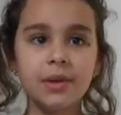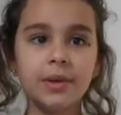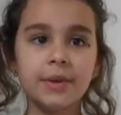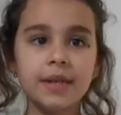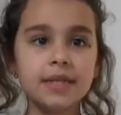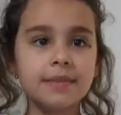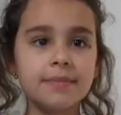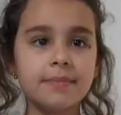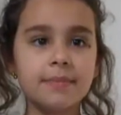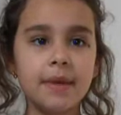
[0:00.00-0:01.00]
The Greeks
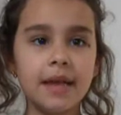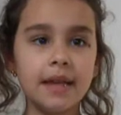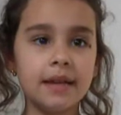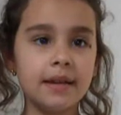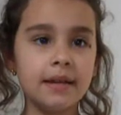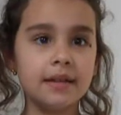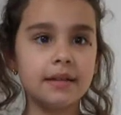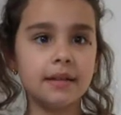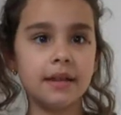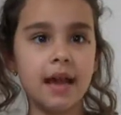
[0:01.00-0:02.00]
made
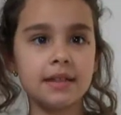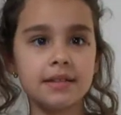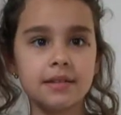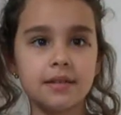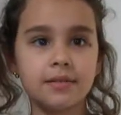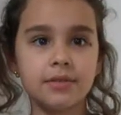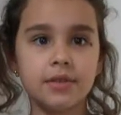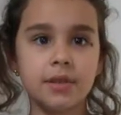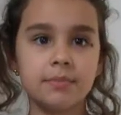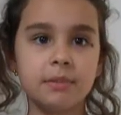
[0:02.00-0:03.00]
lots of
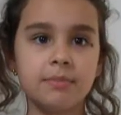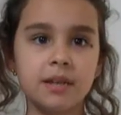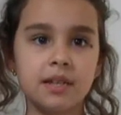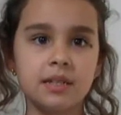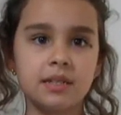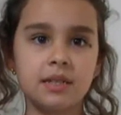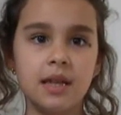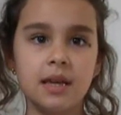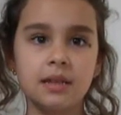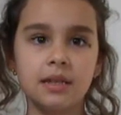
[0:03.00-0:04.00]
ships because
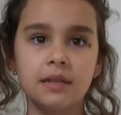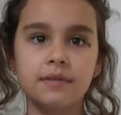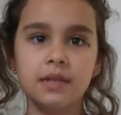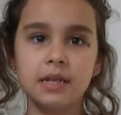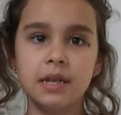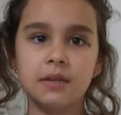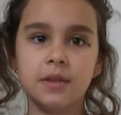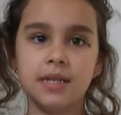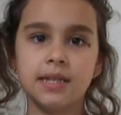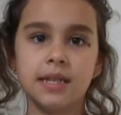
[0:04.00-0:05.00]
they lived
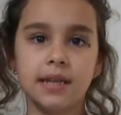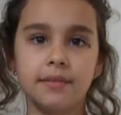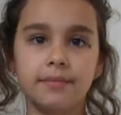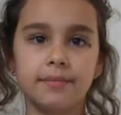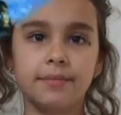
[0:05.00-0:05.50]
near the sea.